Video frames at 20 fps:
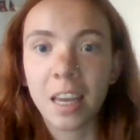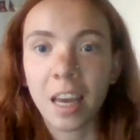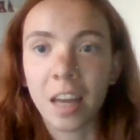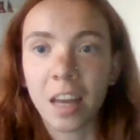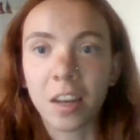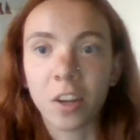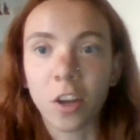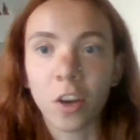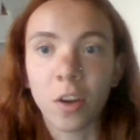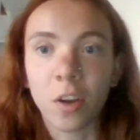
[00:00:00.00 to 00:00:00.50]

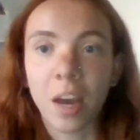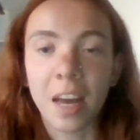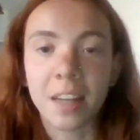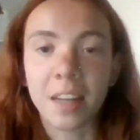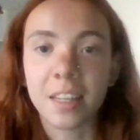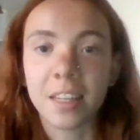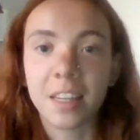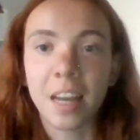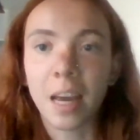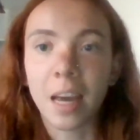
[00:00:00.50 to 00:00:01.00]
can go
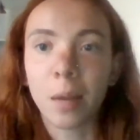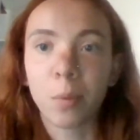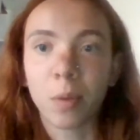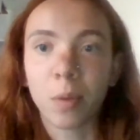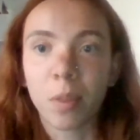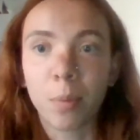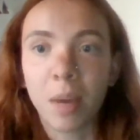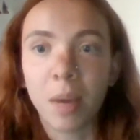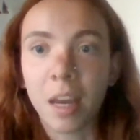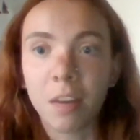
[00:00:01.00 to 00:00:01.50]
hand in hand
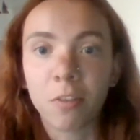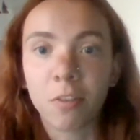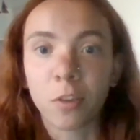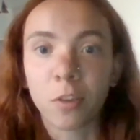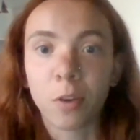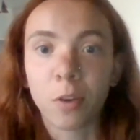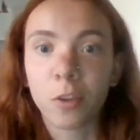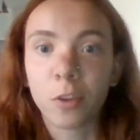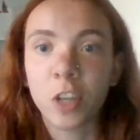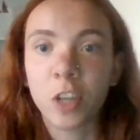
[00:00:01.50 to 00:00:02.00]
with
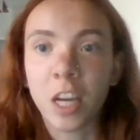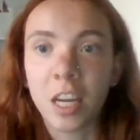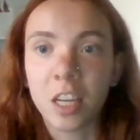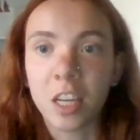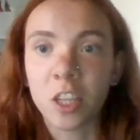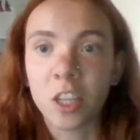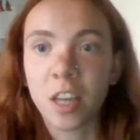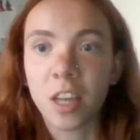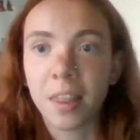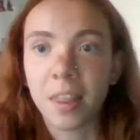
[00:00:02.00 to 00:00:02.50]
behavioral
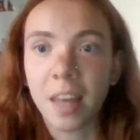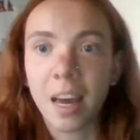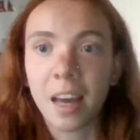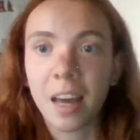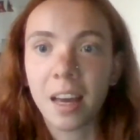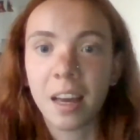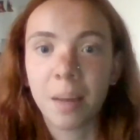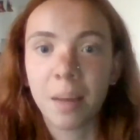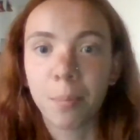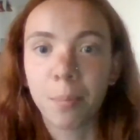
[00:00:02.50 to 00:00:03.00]
change and
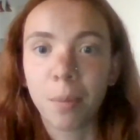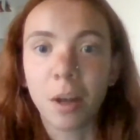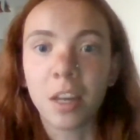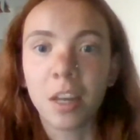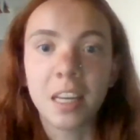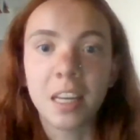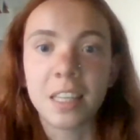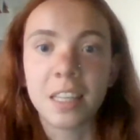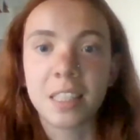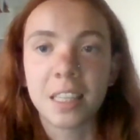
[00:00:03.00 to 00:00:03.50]
that
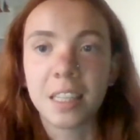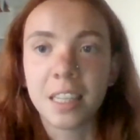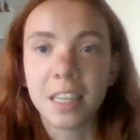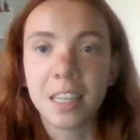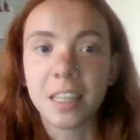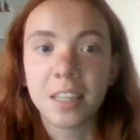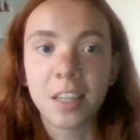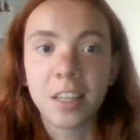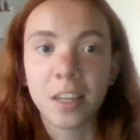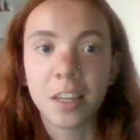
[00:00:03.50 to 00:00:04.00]
money is
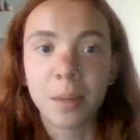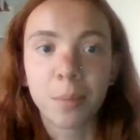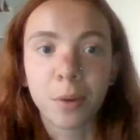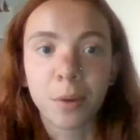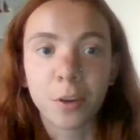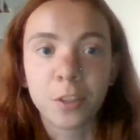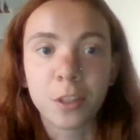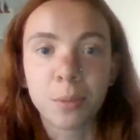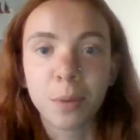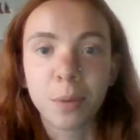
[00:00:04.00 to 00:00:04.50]
indeed an
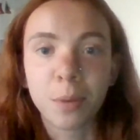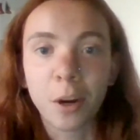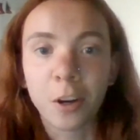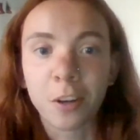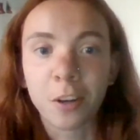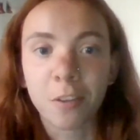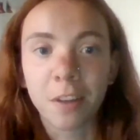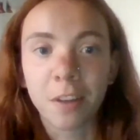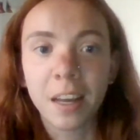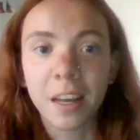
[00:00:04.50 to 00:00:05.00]
important
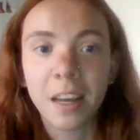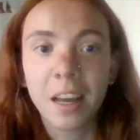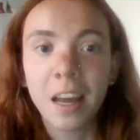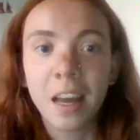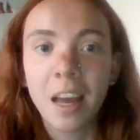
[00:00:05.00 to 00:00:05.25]
part of it.